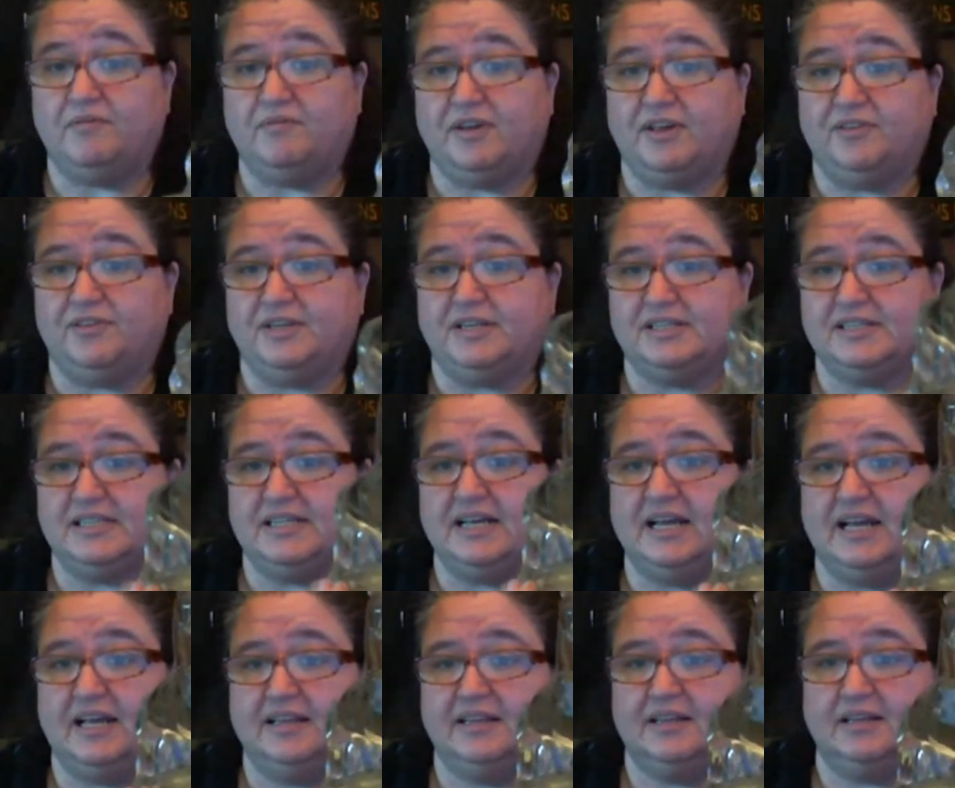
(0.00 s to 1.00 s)
that found these. He
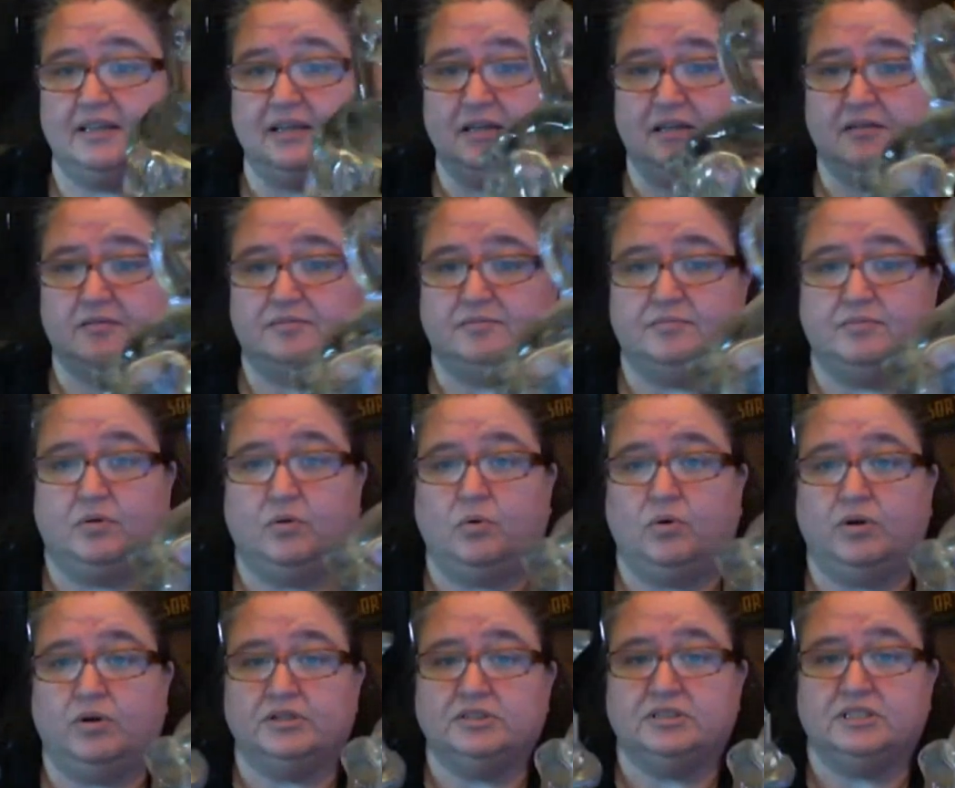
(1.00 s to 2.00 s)
got the
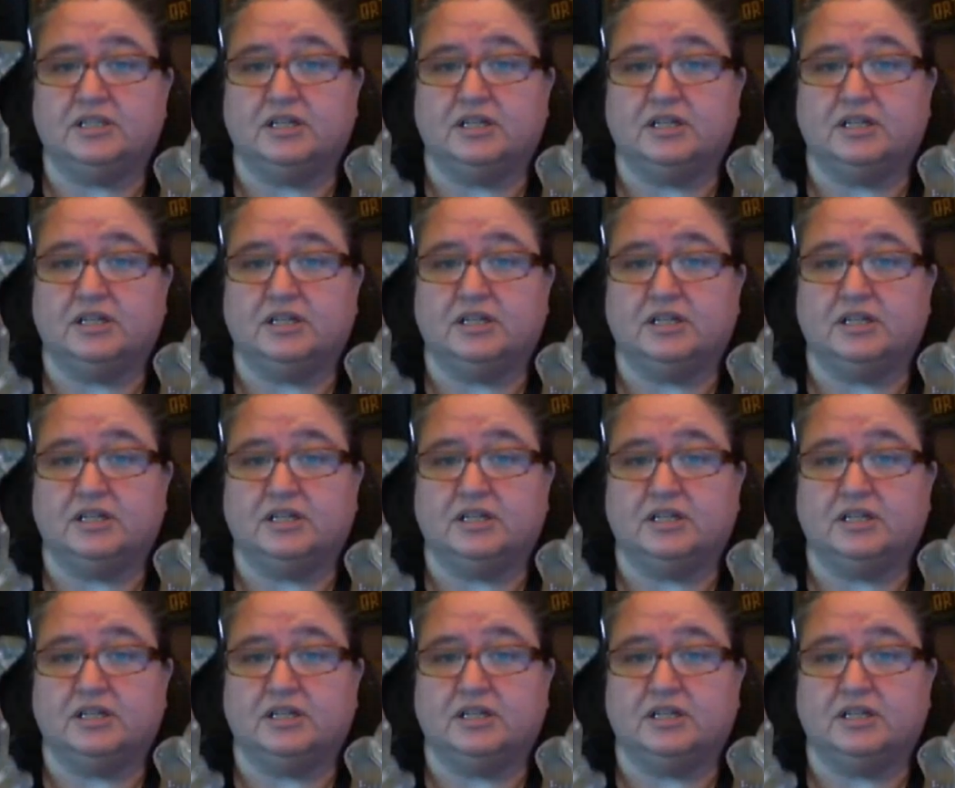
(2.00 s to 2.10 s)
horse